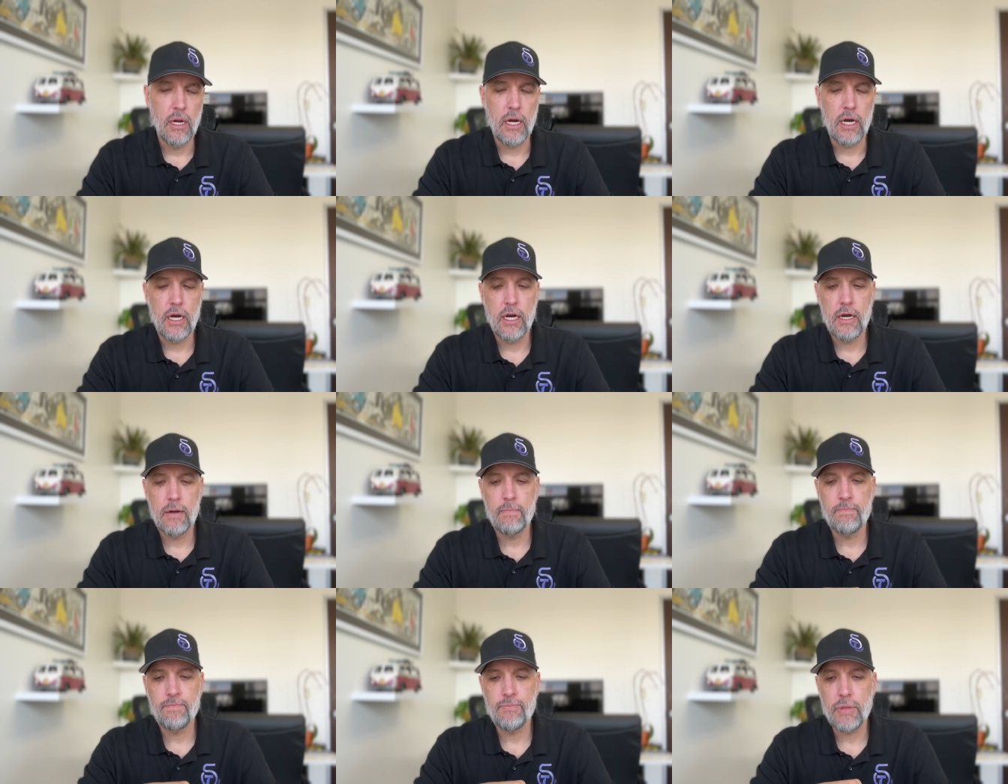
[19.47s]

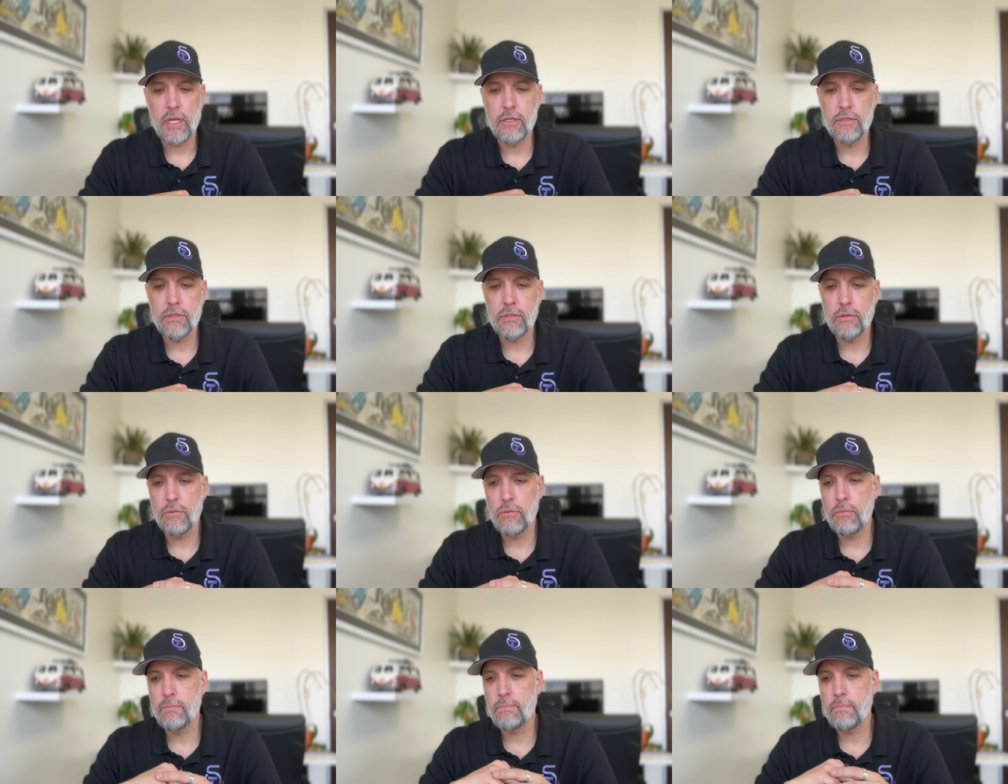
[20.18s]
Um,
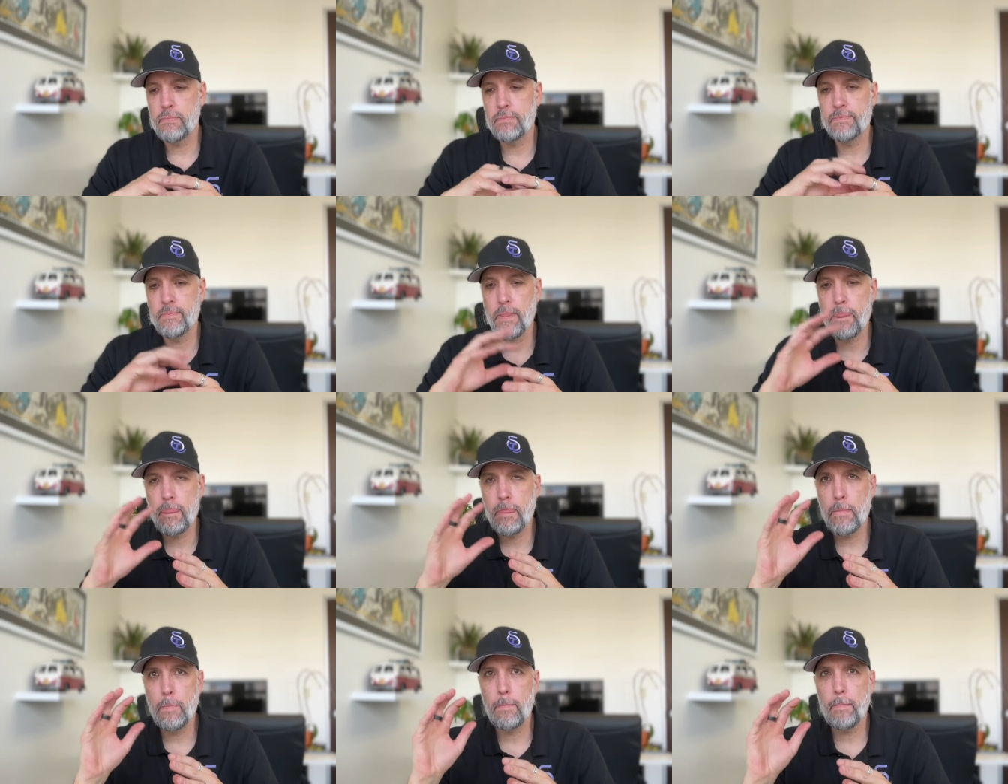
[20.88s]
so
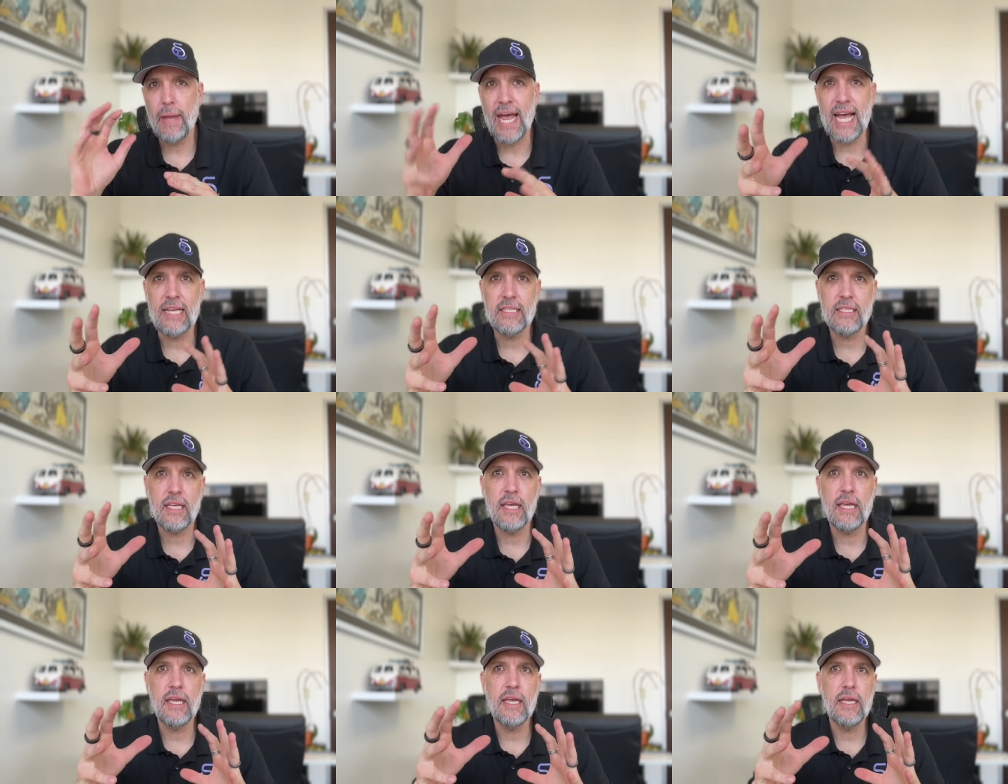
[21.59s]

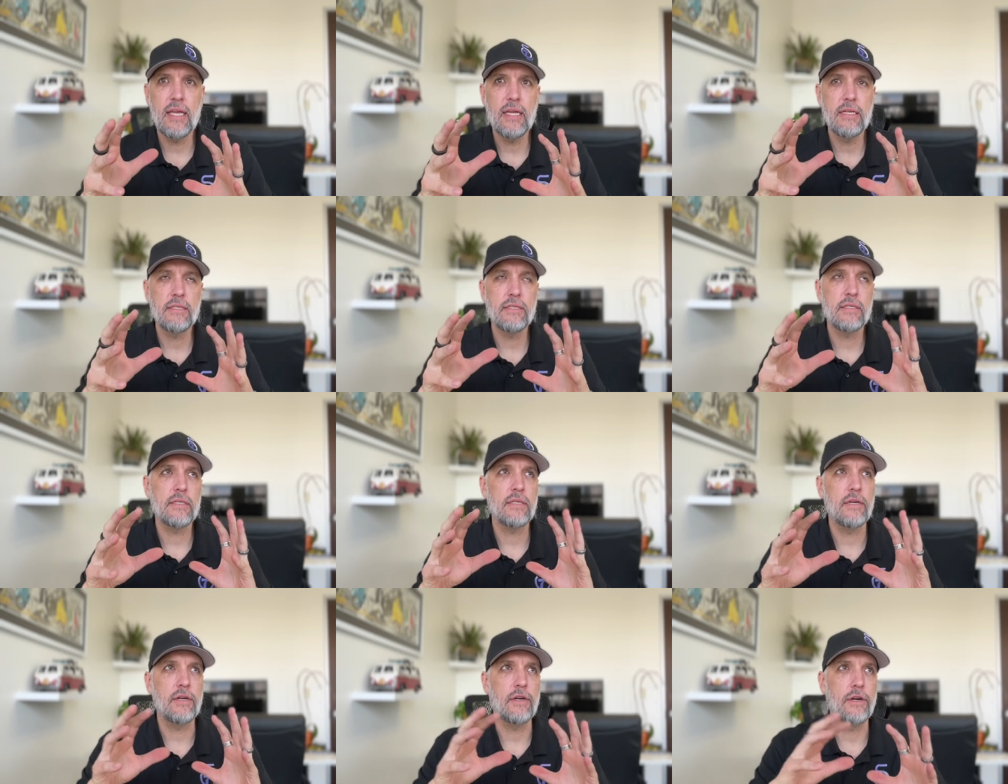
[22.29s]

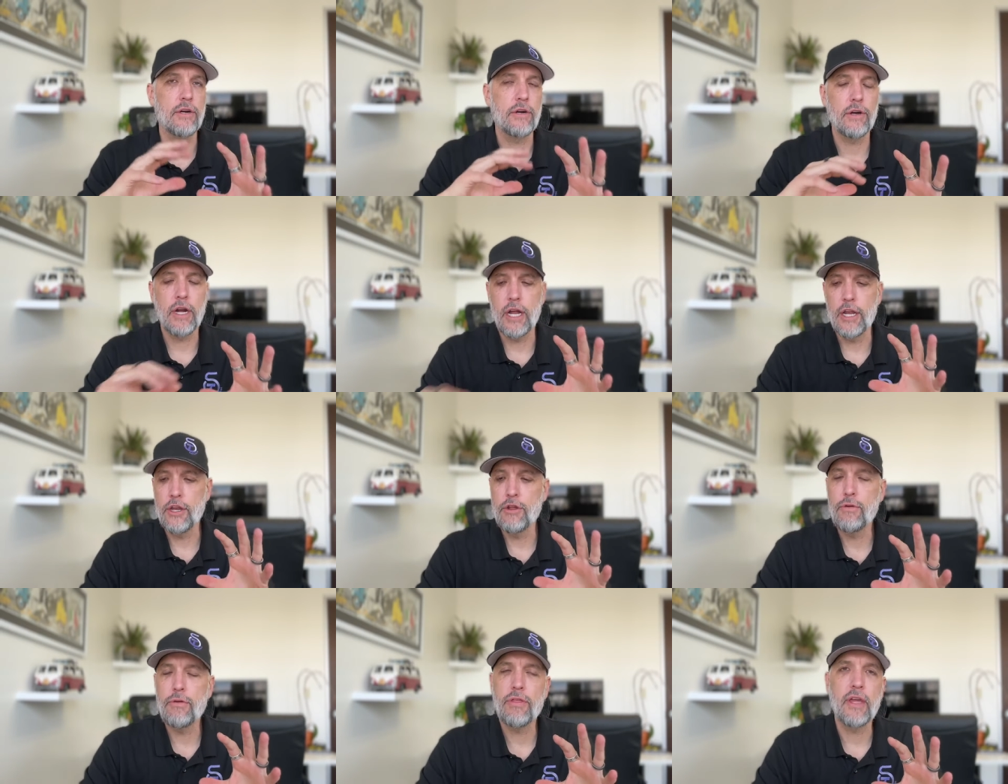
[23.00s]
passkeys are a
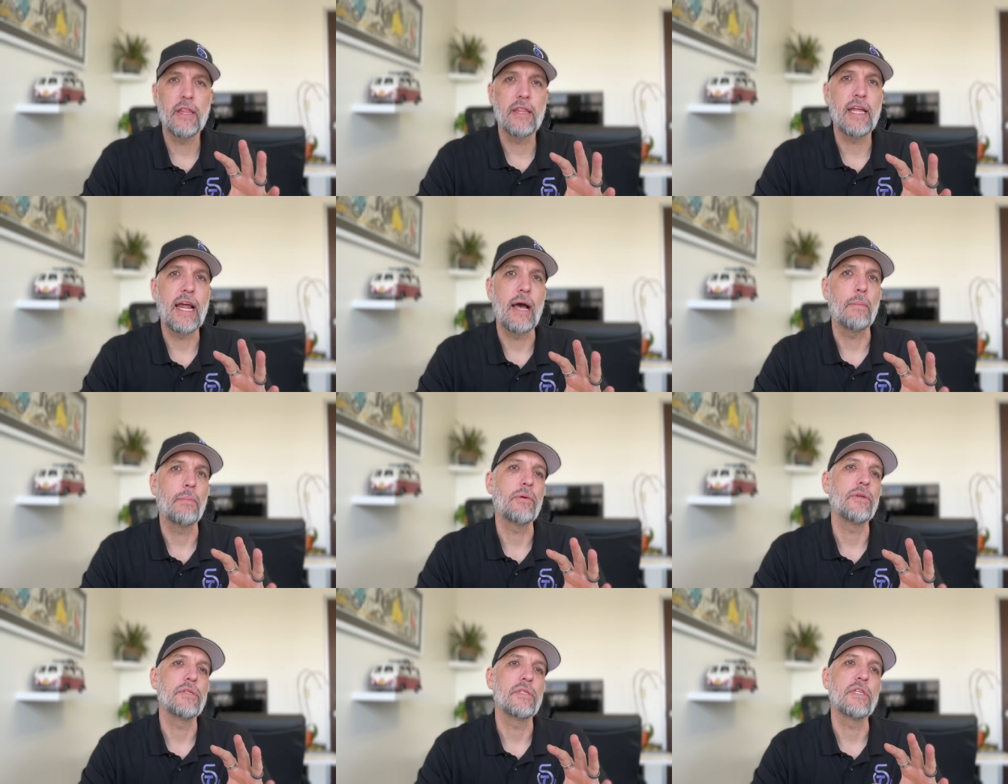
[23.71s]
new thing that
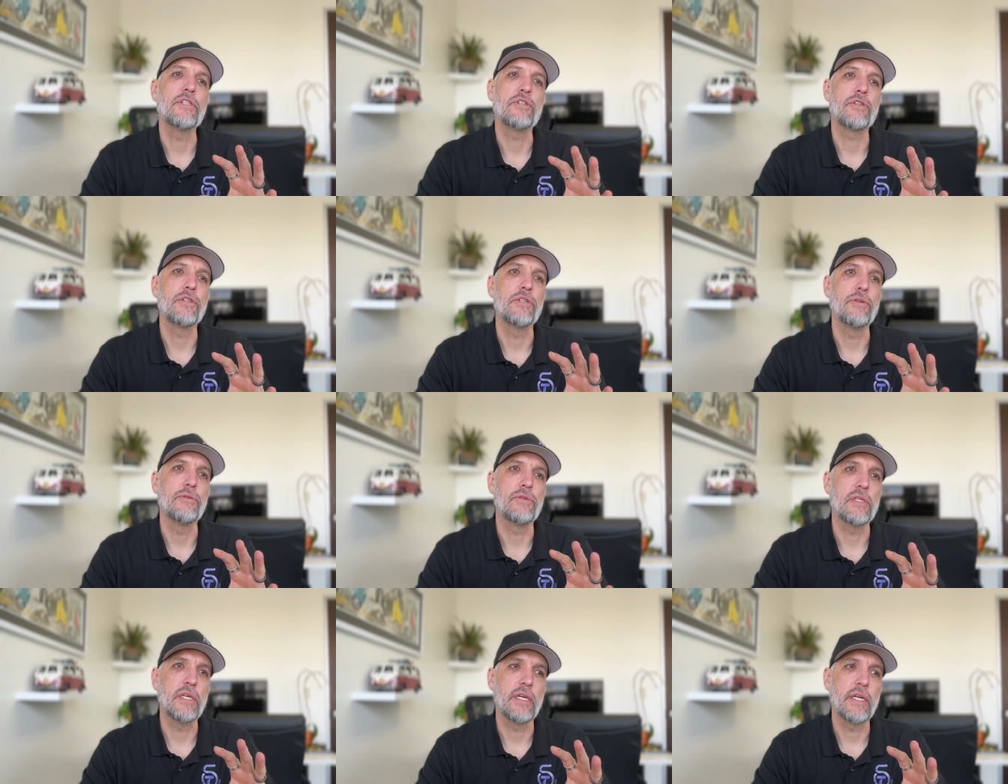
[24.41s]
Apple is
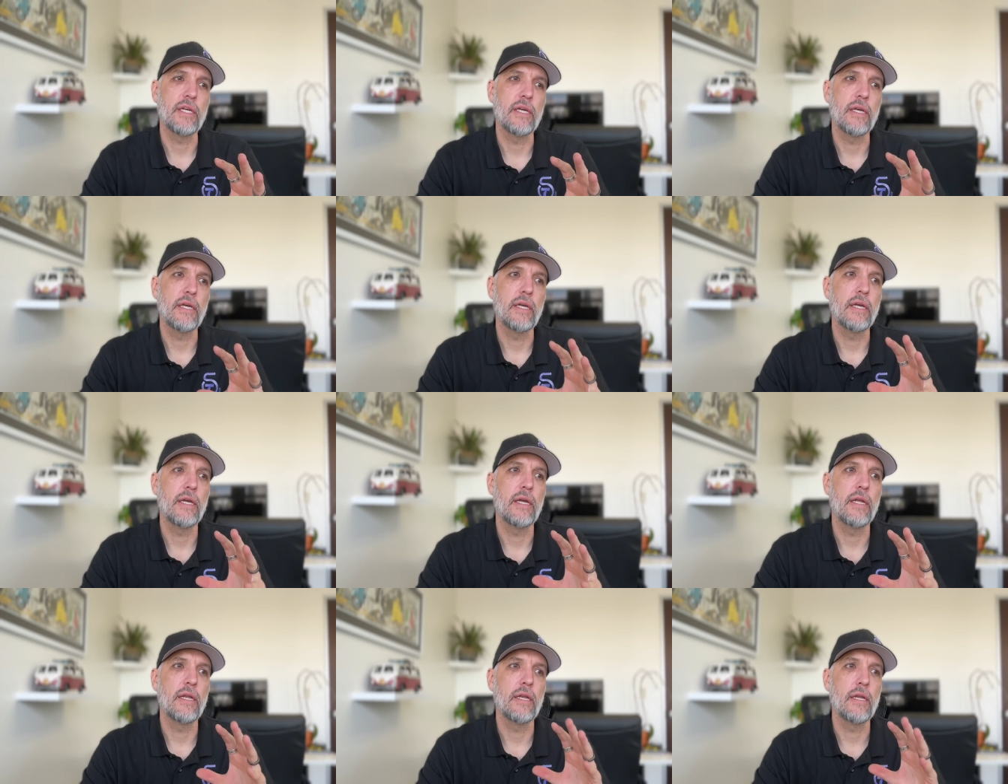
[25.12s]
introducing
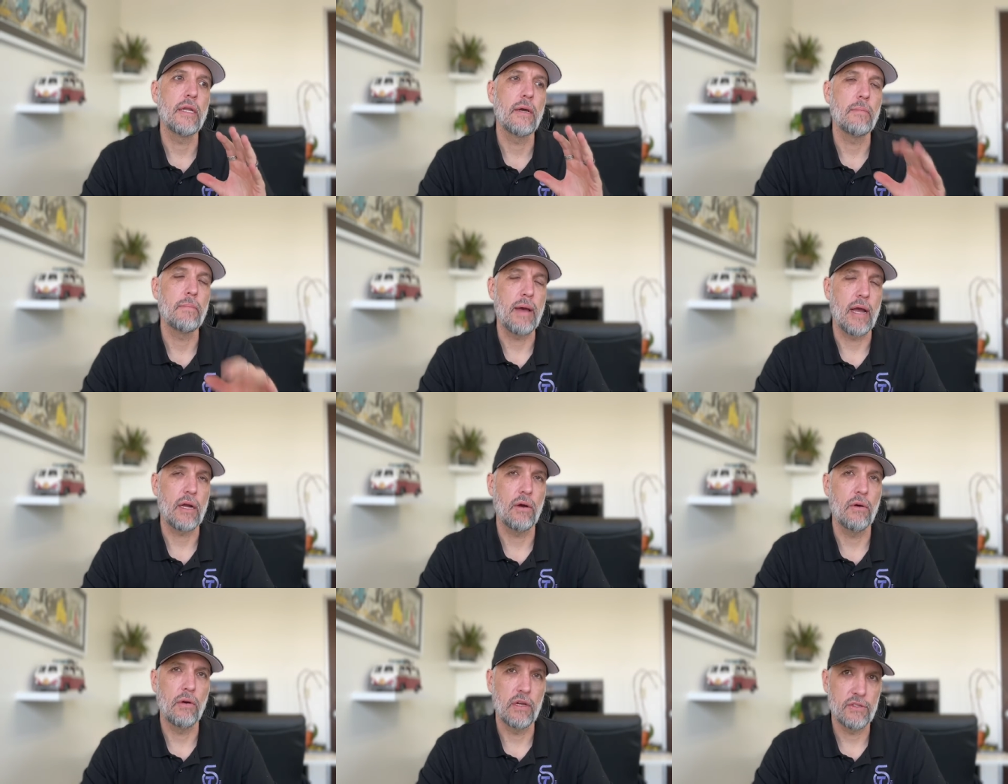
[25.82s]
in
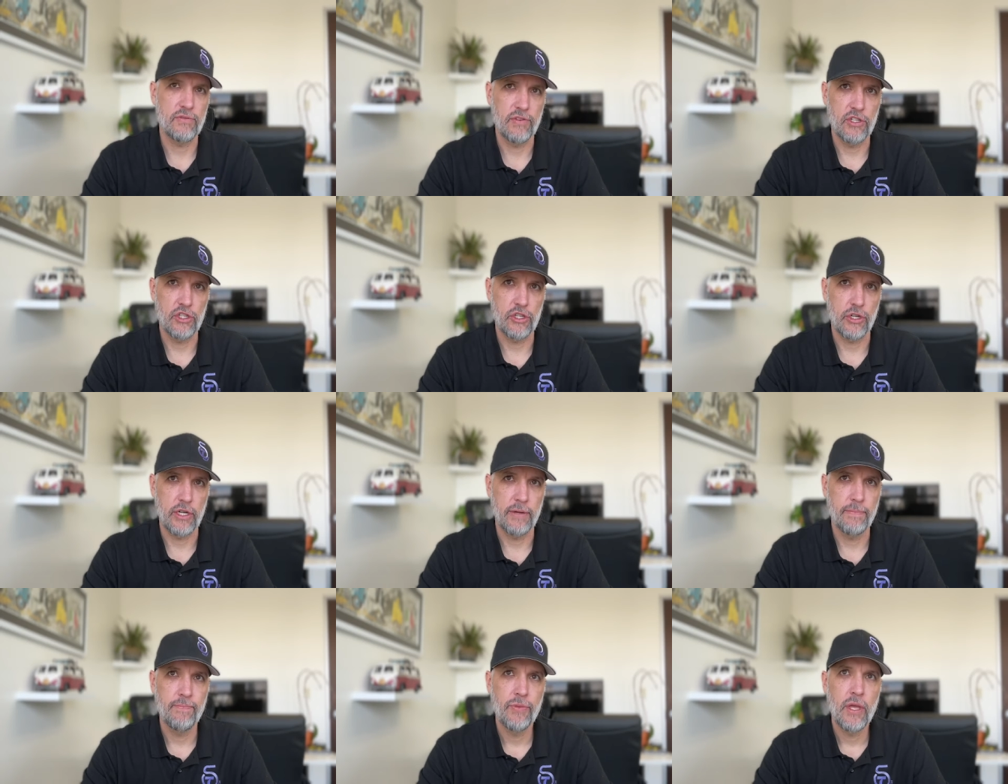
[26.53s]
macOS
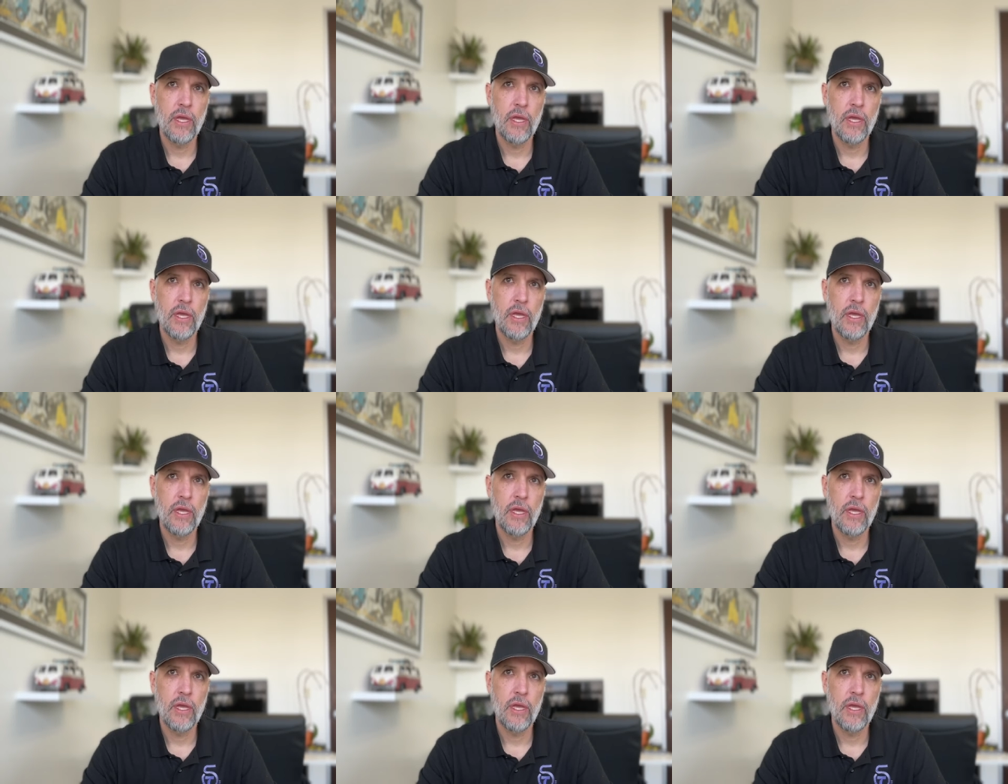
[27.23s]
Ventura